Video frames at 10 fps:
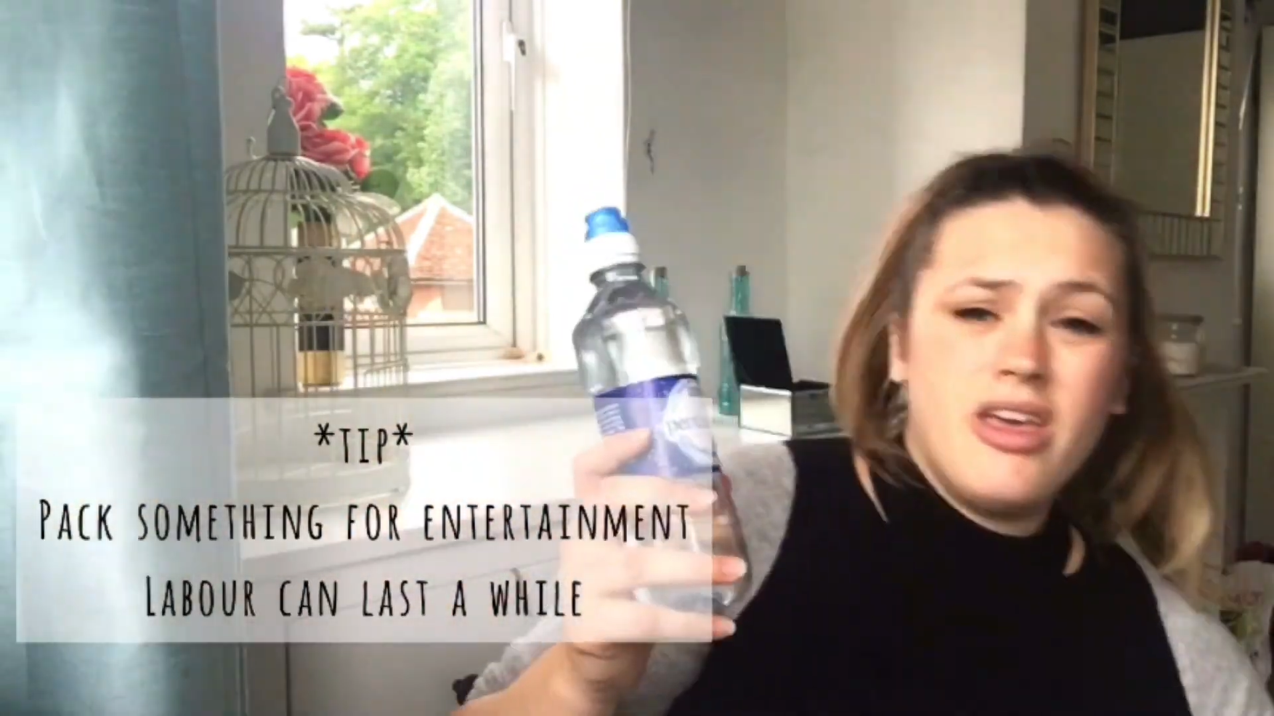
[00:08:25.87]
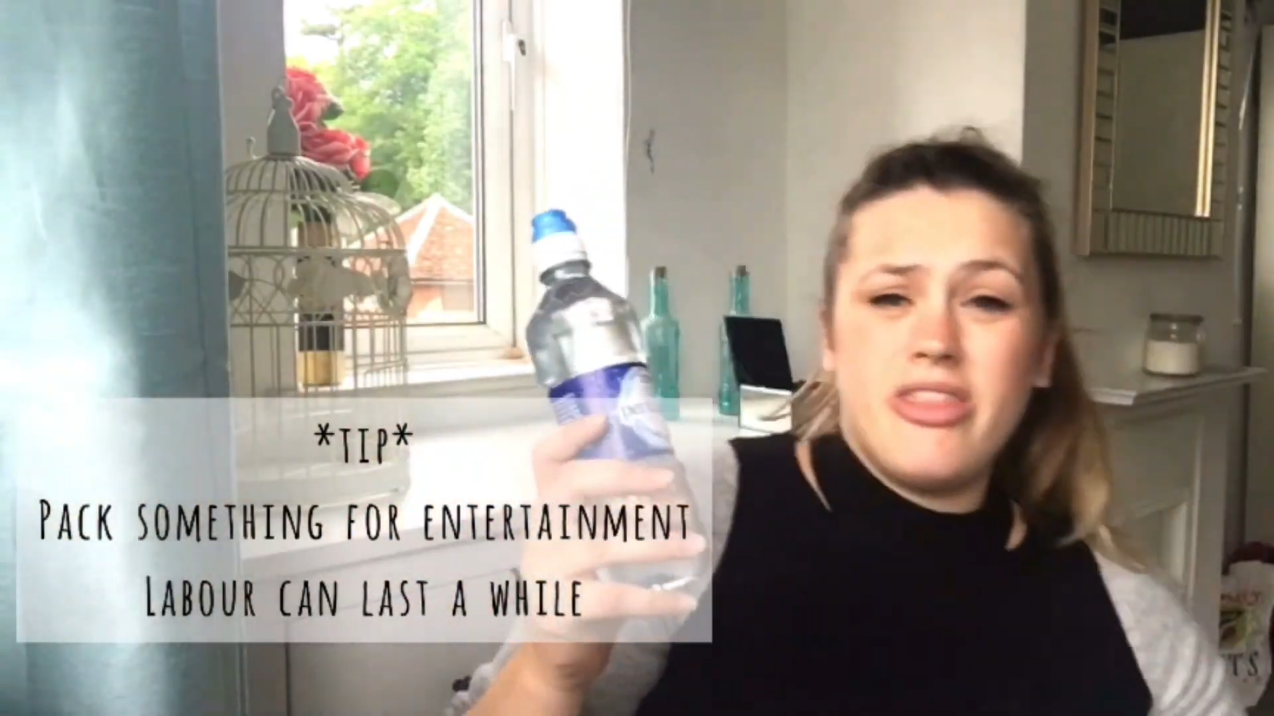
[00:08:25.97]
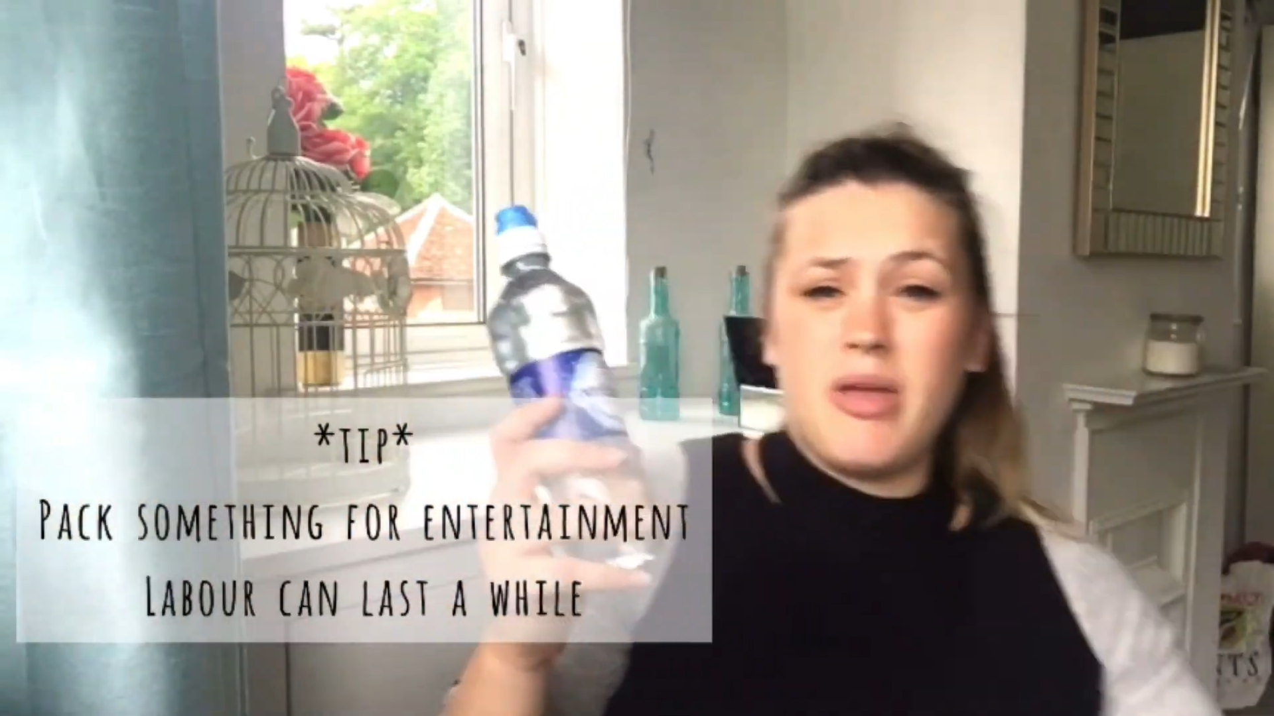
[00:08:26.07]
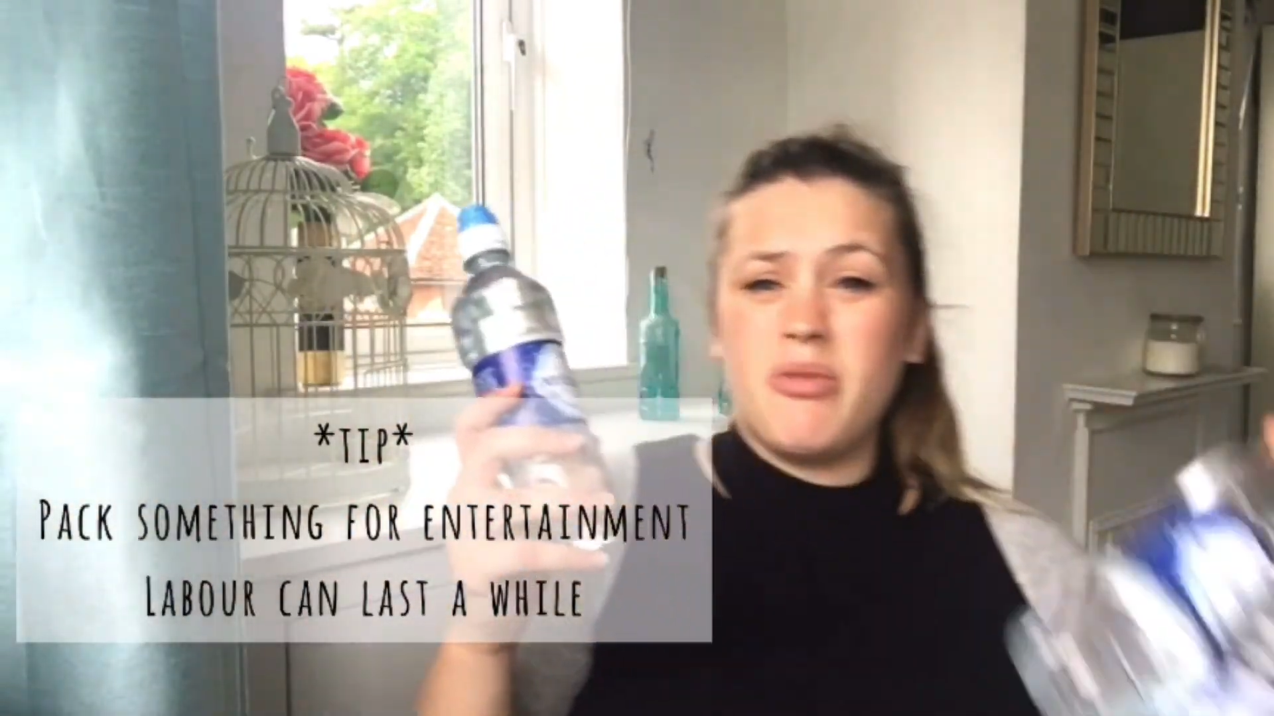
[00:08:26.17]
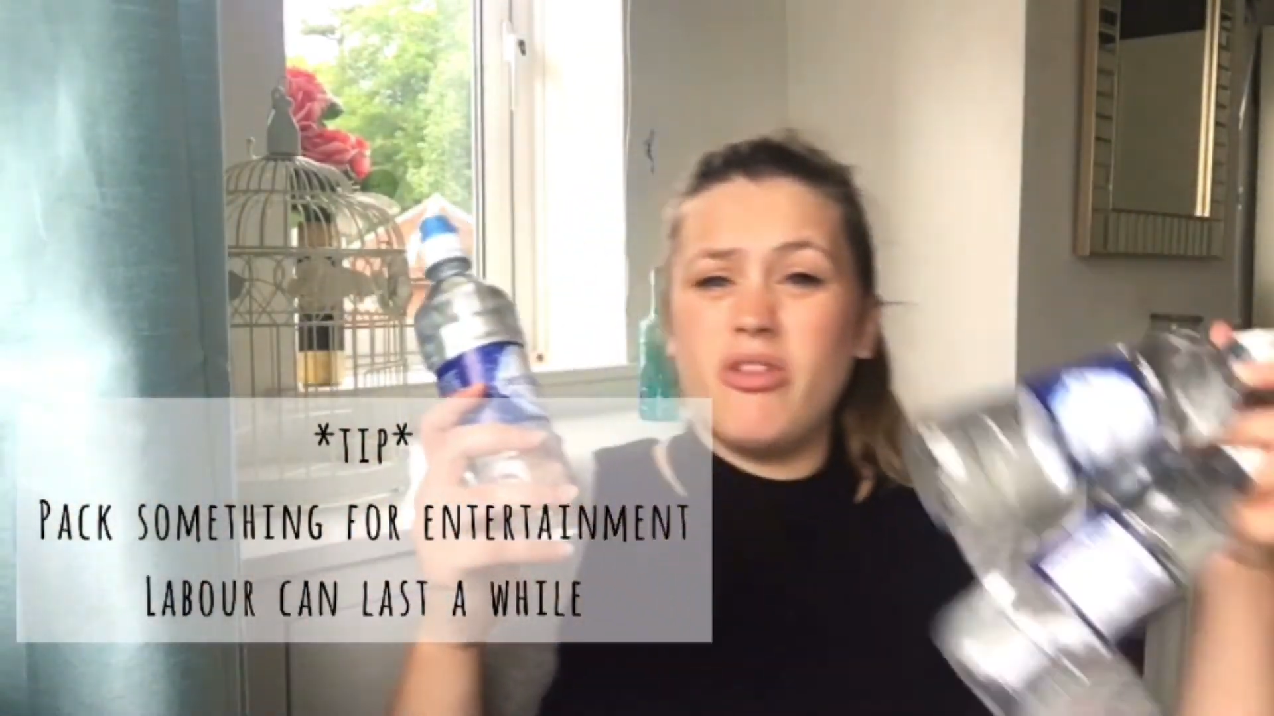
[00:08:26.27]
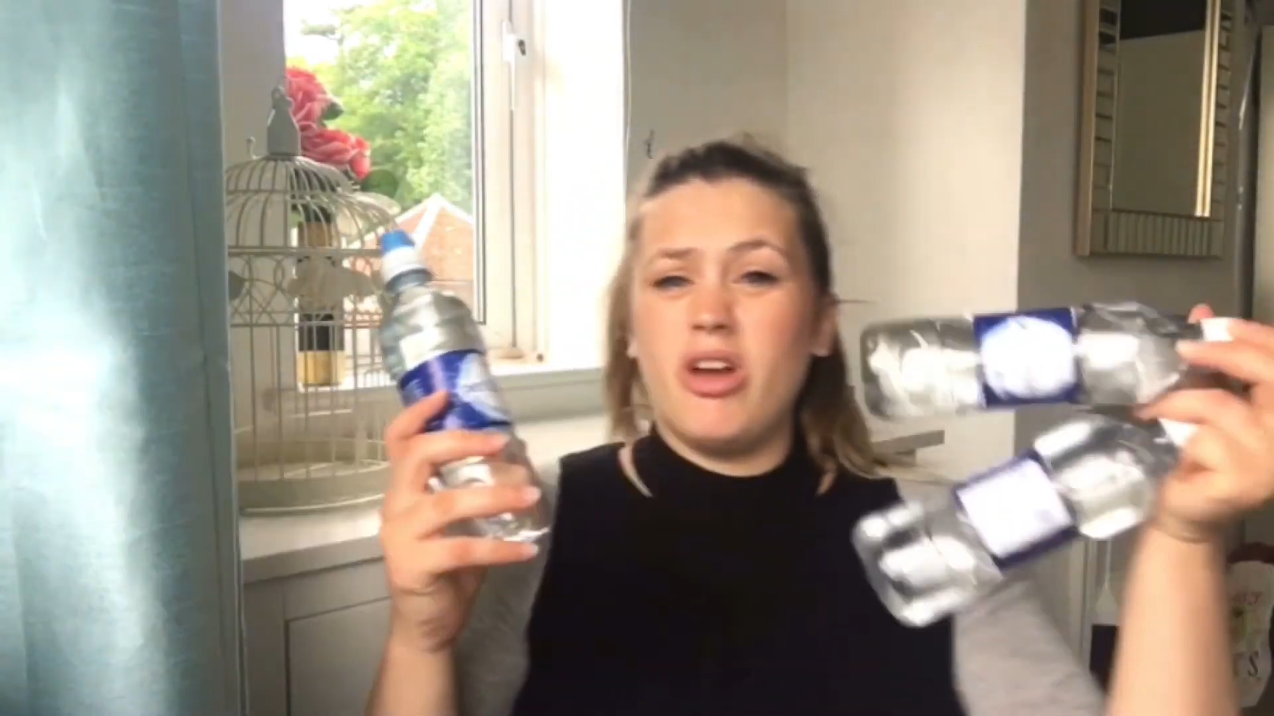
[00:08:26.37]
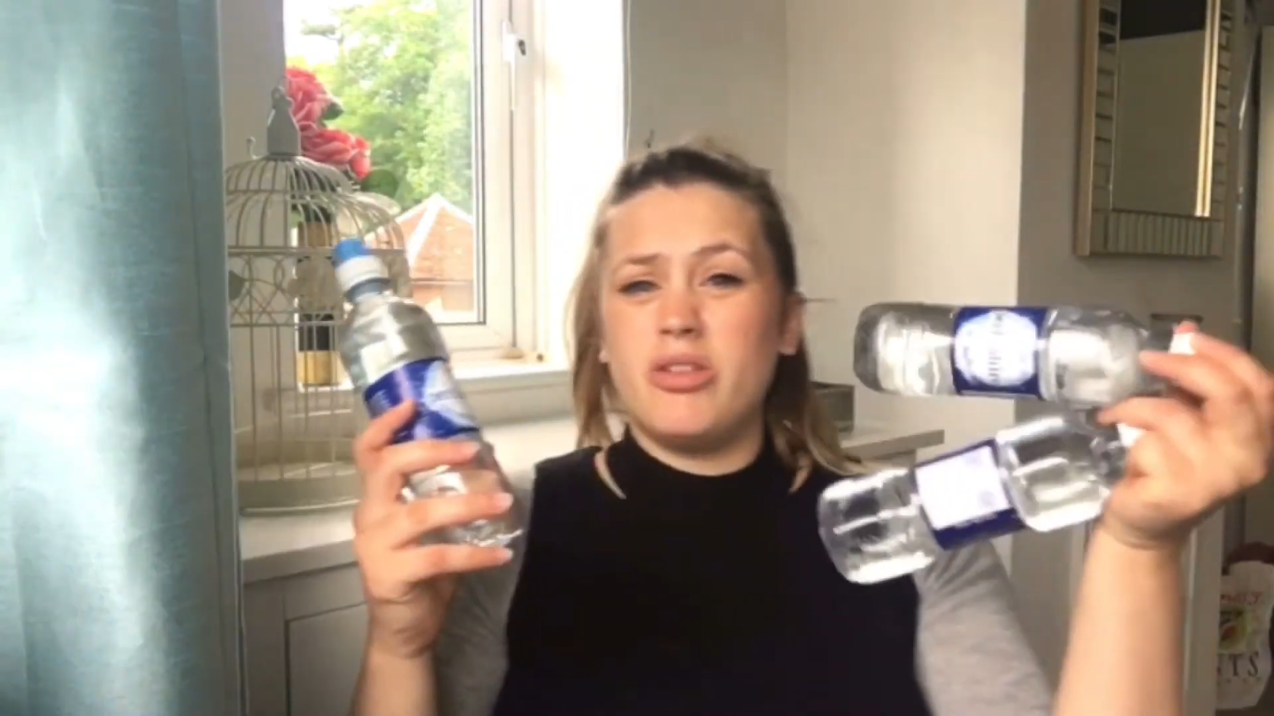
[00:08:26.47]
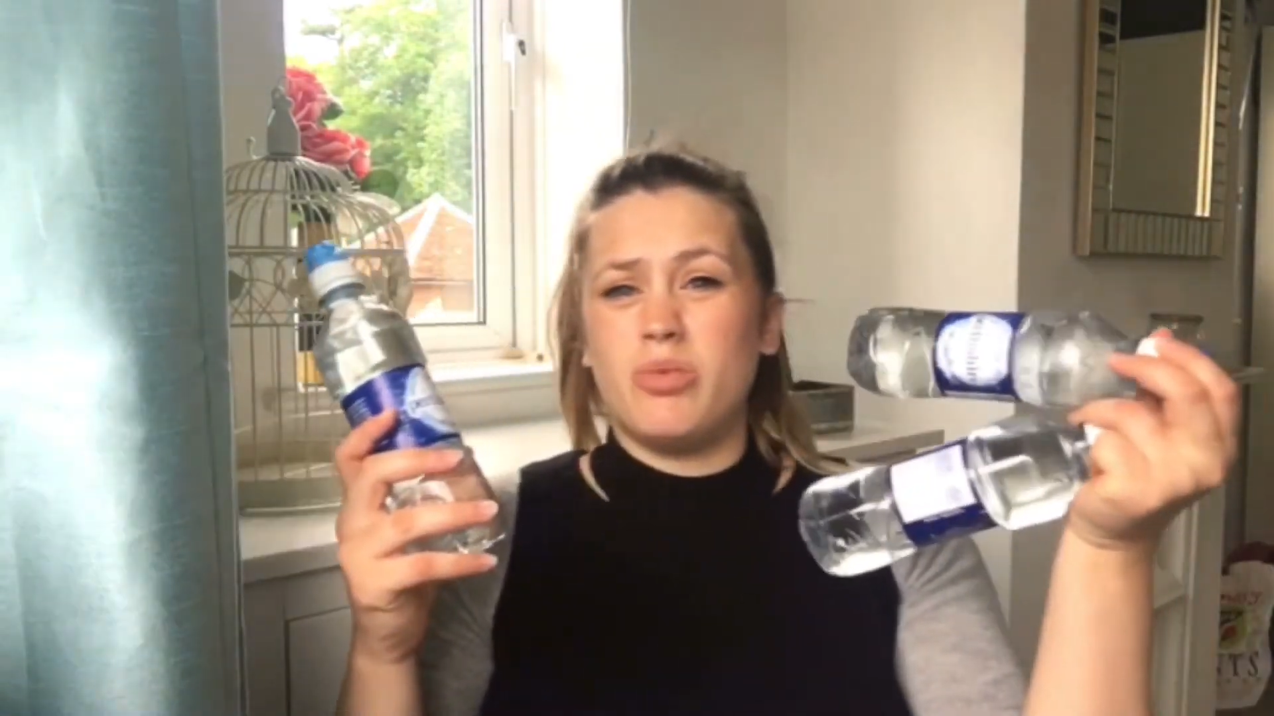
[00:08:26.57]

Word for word: They provide